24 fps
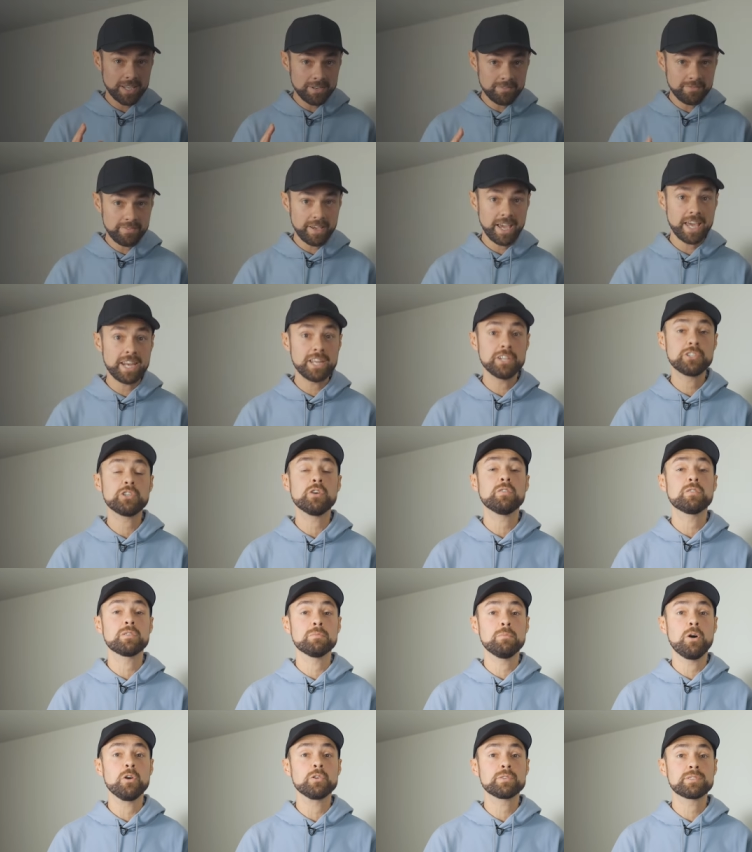advantage
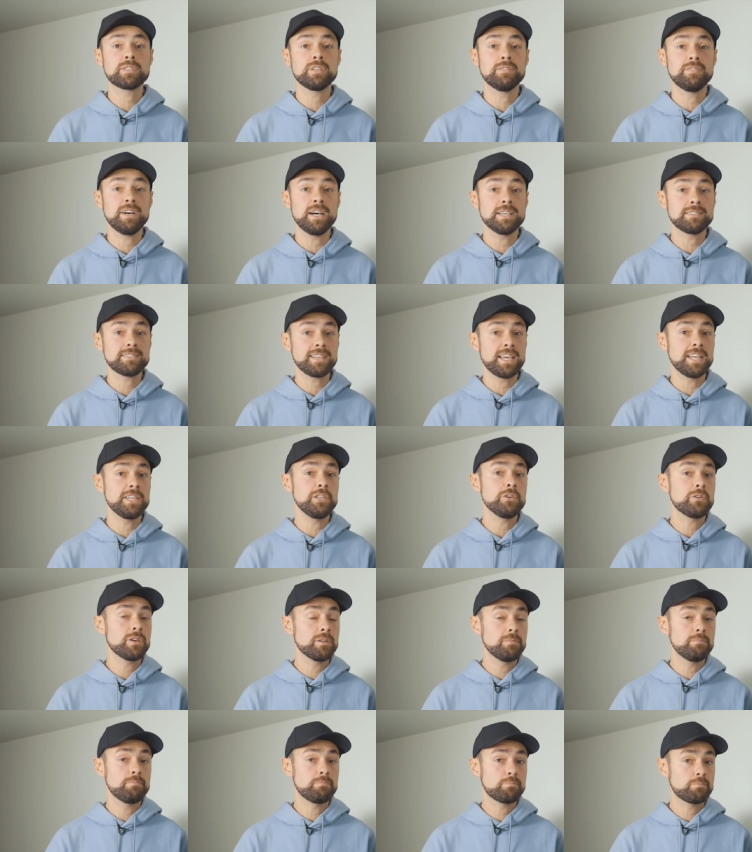over most of us, and you
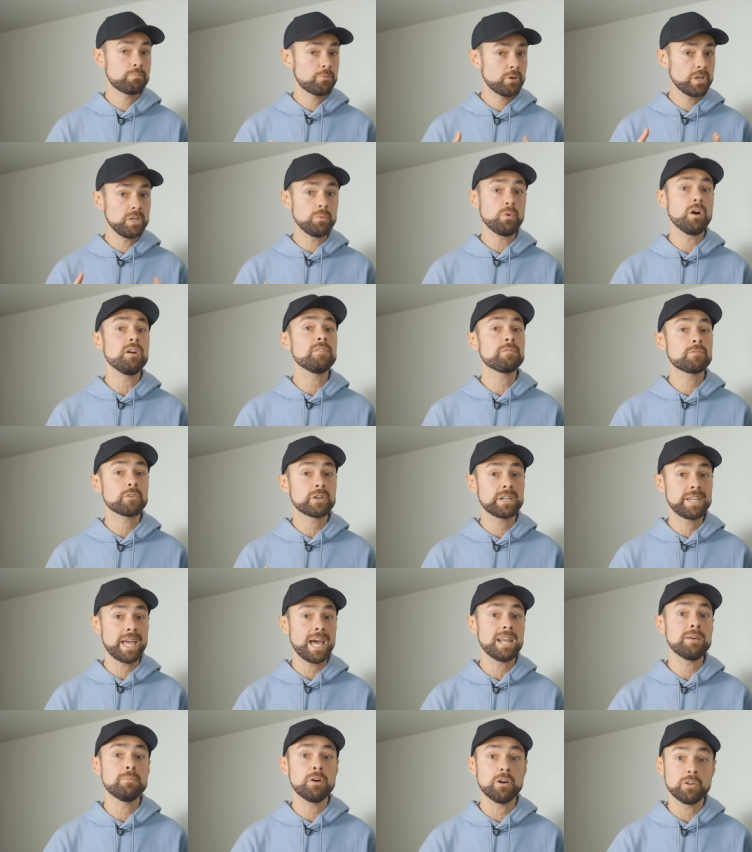can pretty well
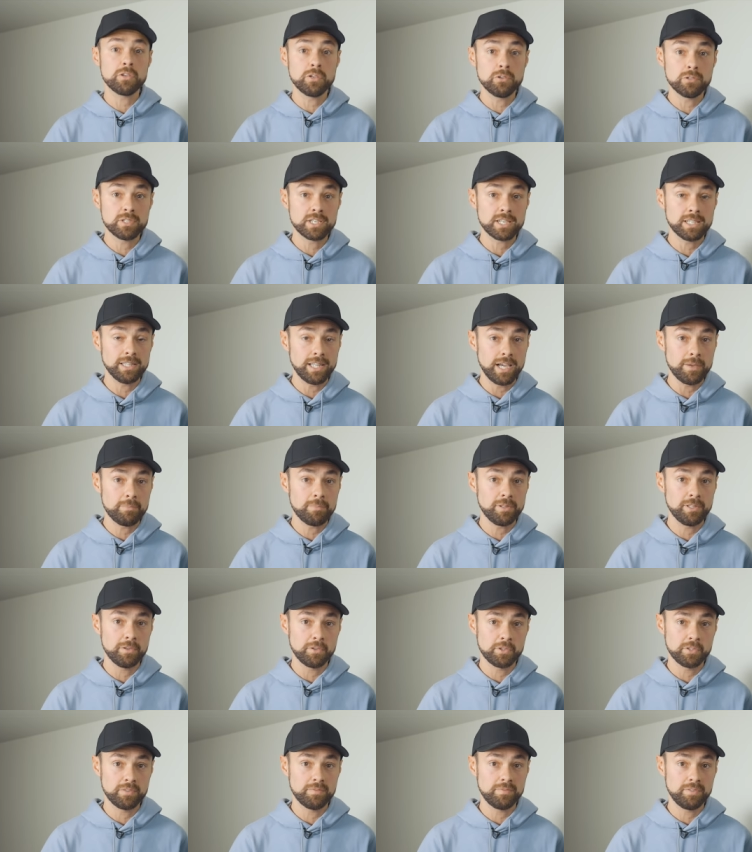forget about using a light
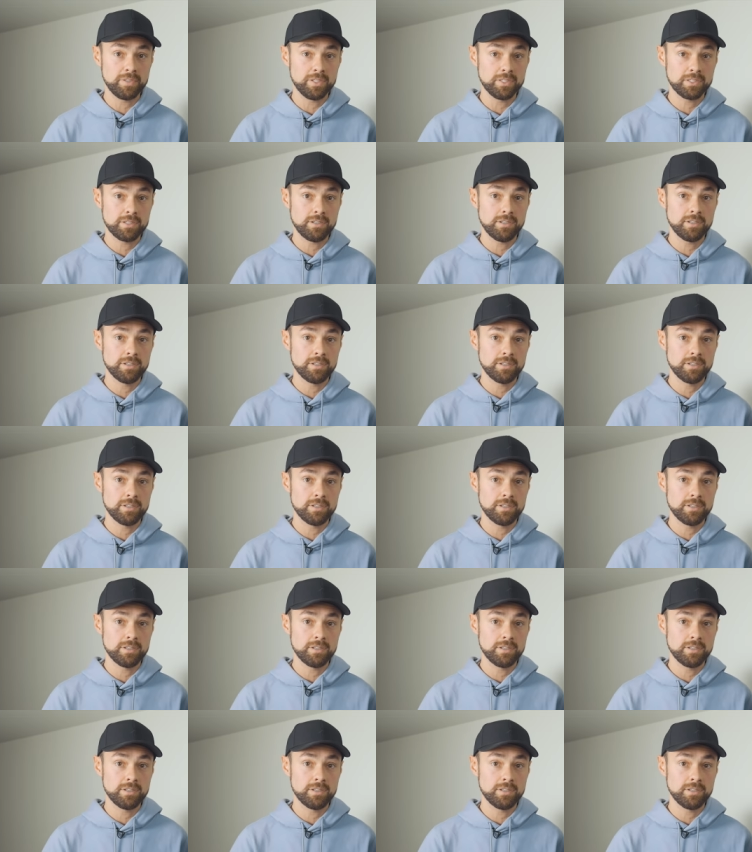pollution filter.